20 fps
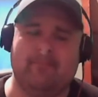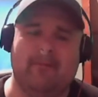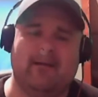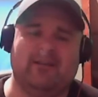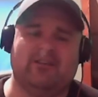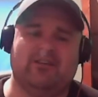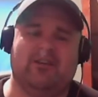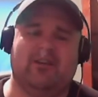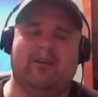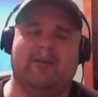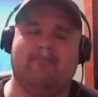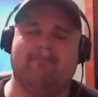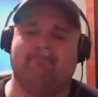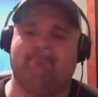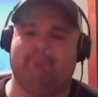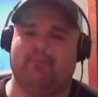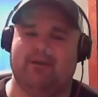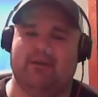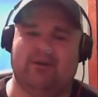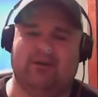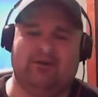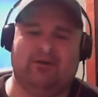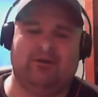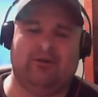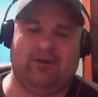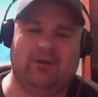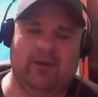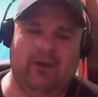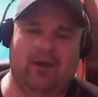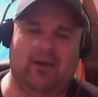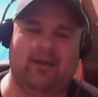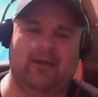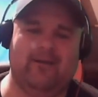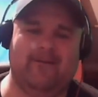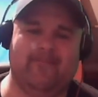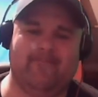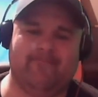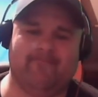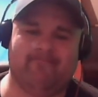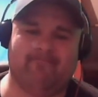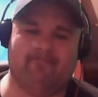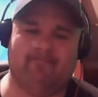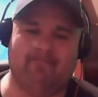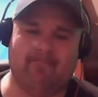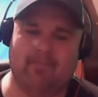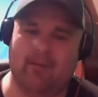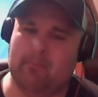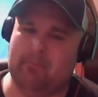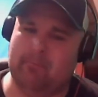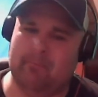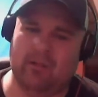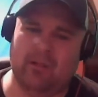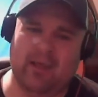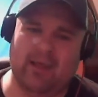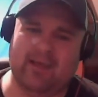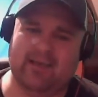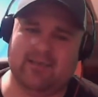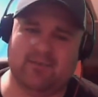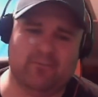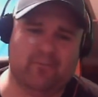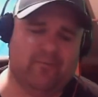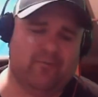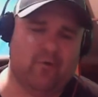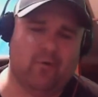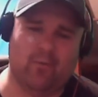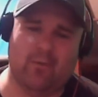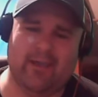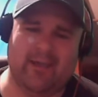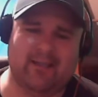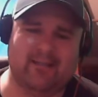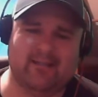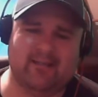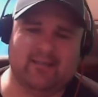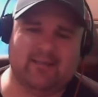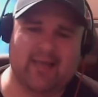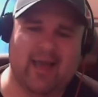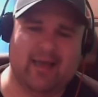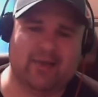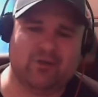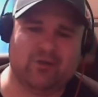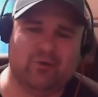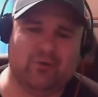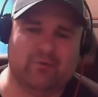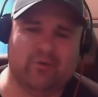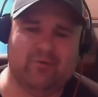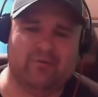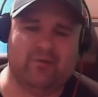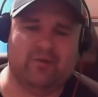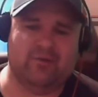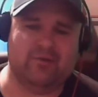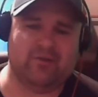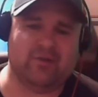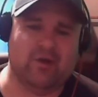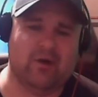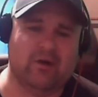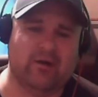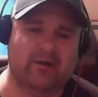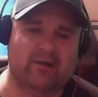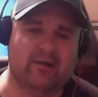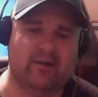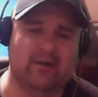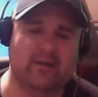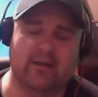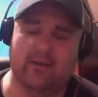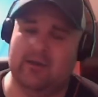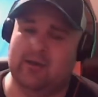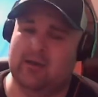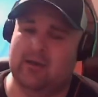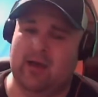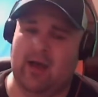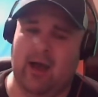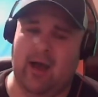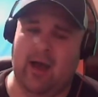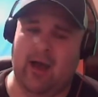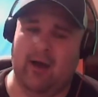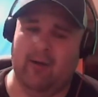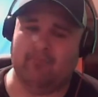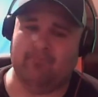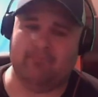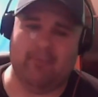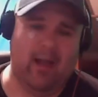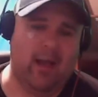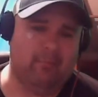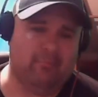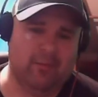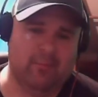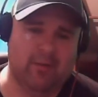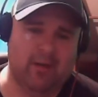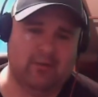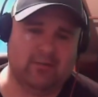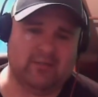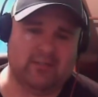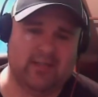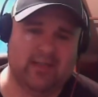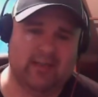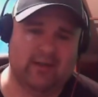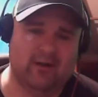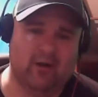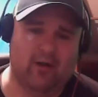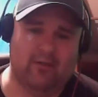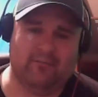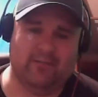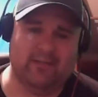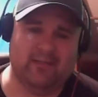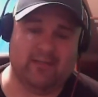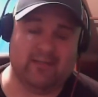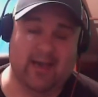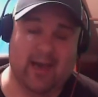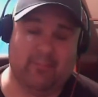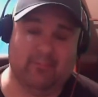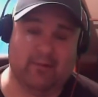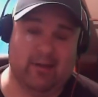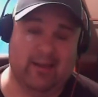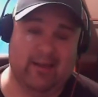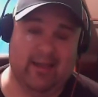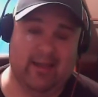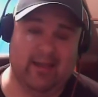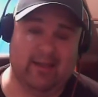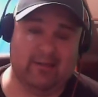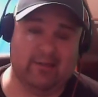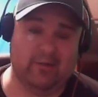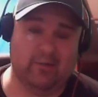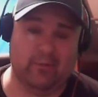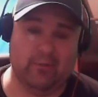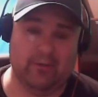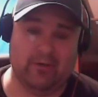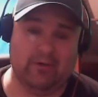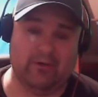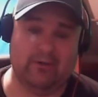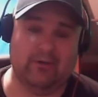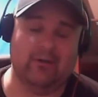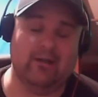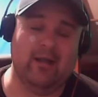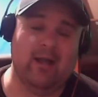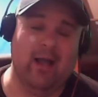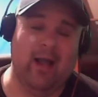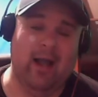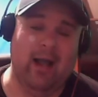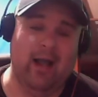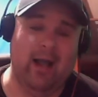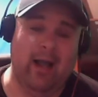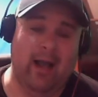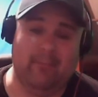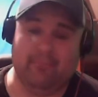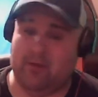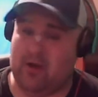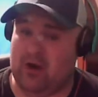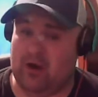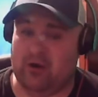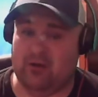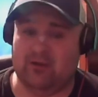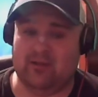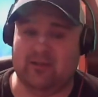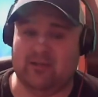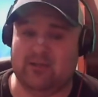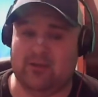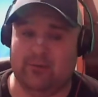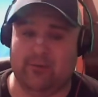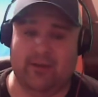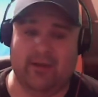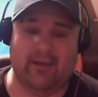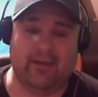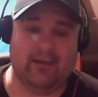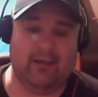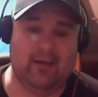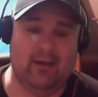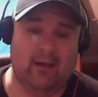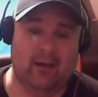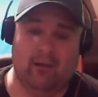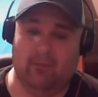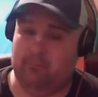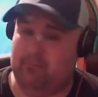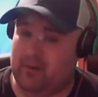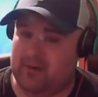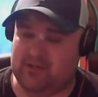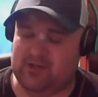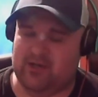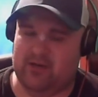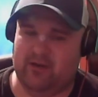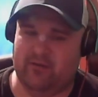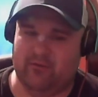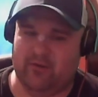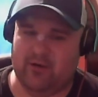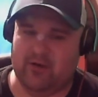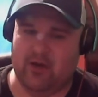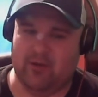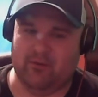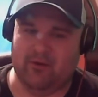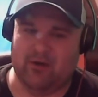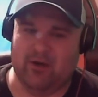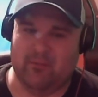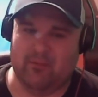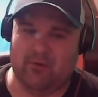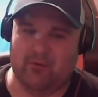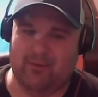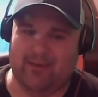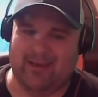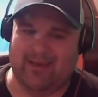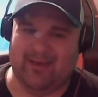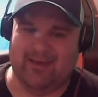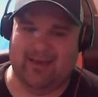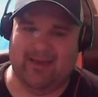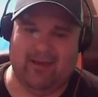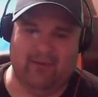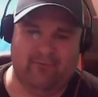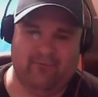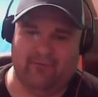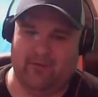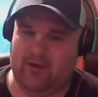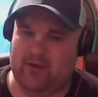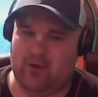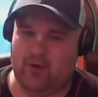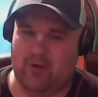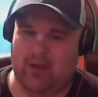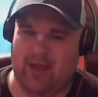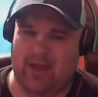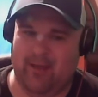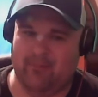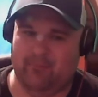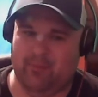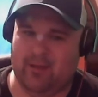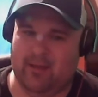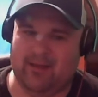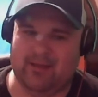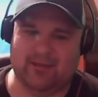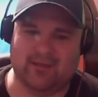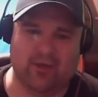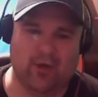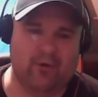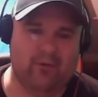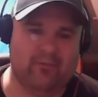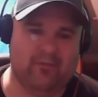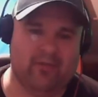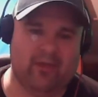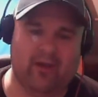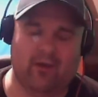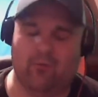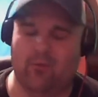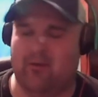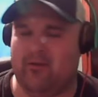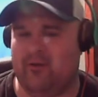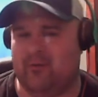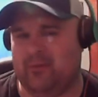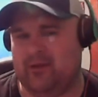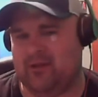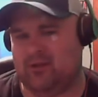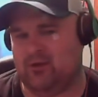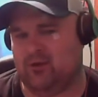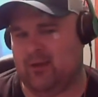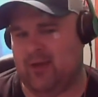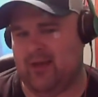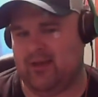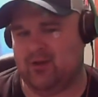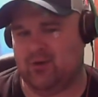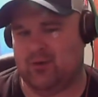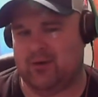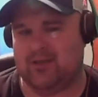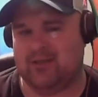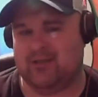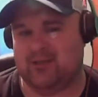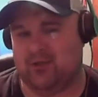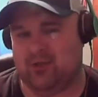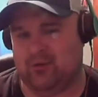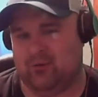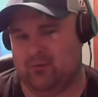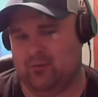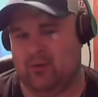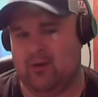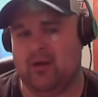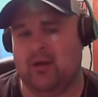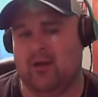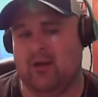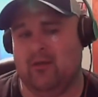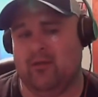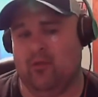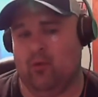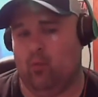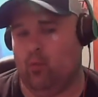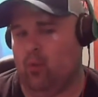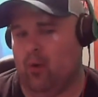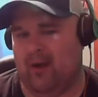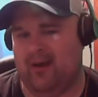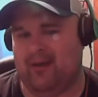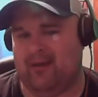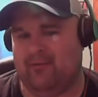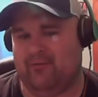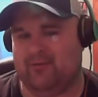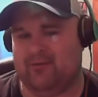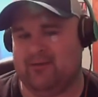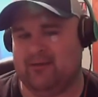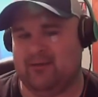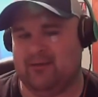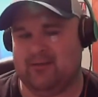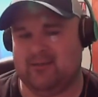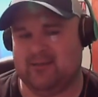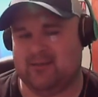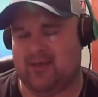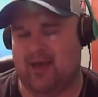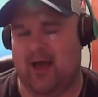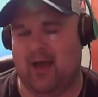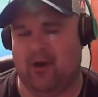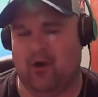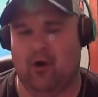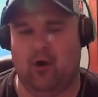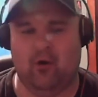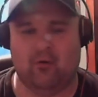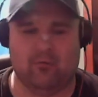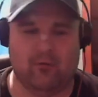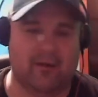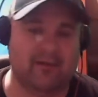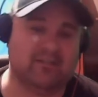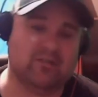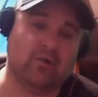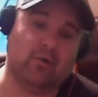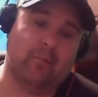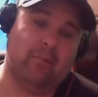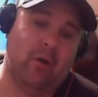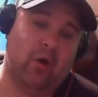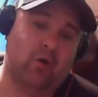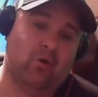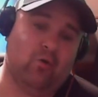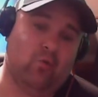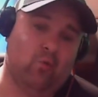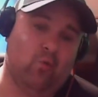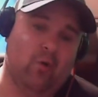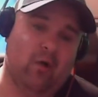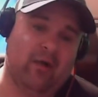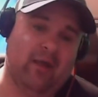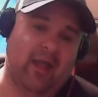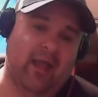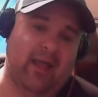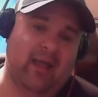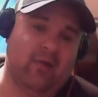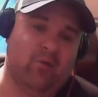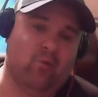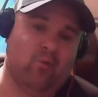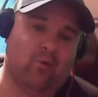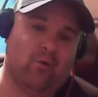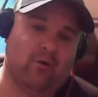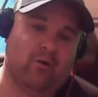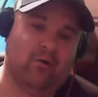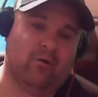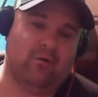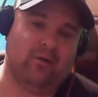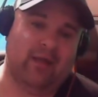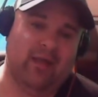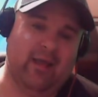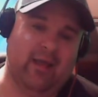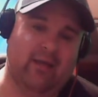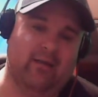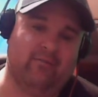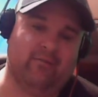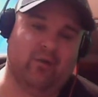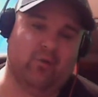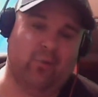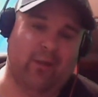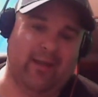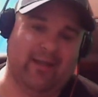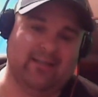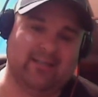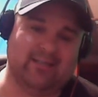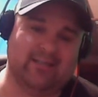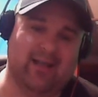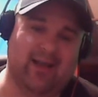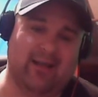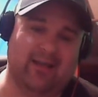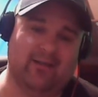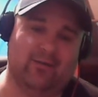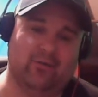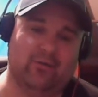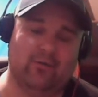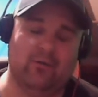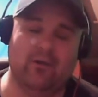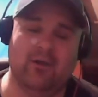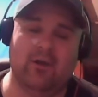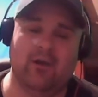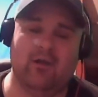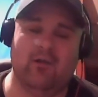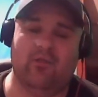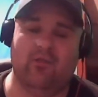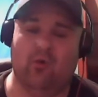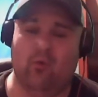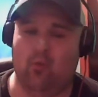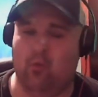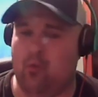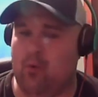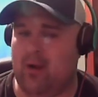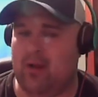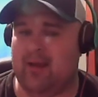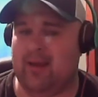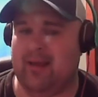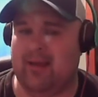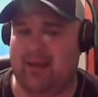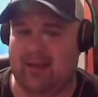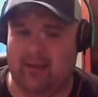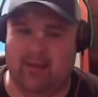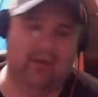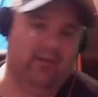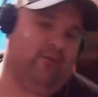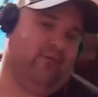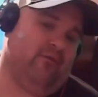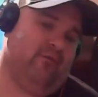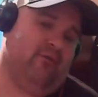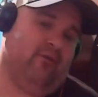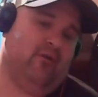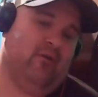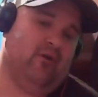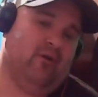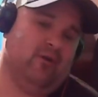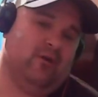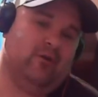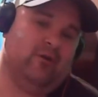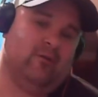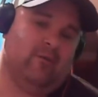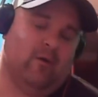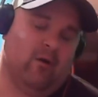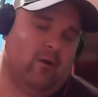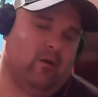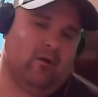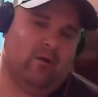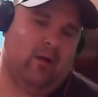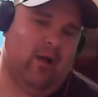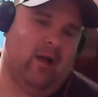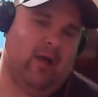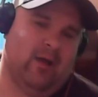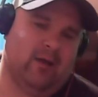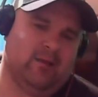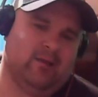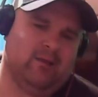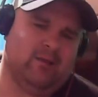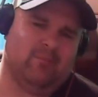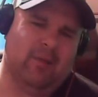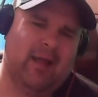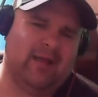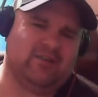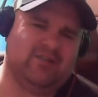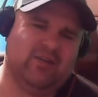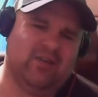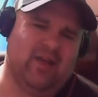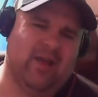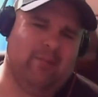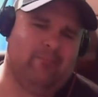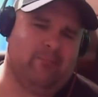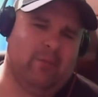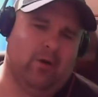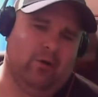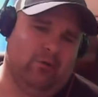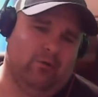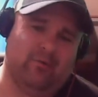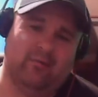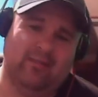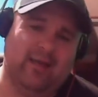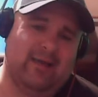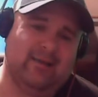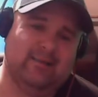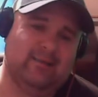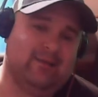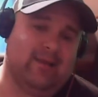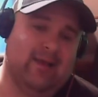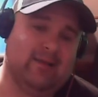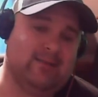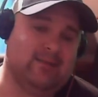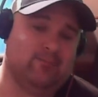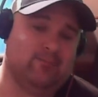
Guys, I want to mention Beer Gut Plays before we get this actual review started. I'll be posting it off in the top right-hand corner. I'm currently doing a bunch of different WWE video game plays over there, whether it be 2K22, the What If Scott Hall Razor Ramon won a world heavyweight title, the What If, or the My GM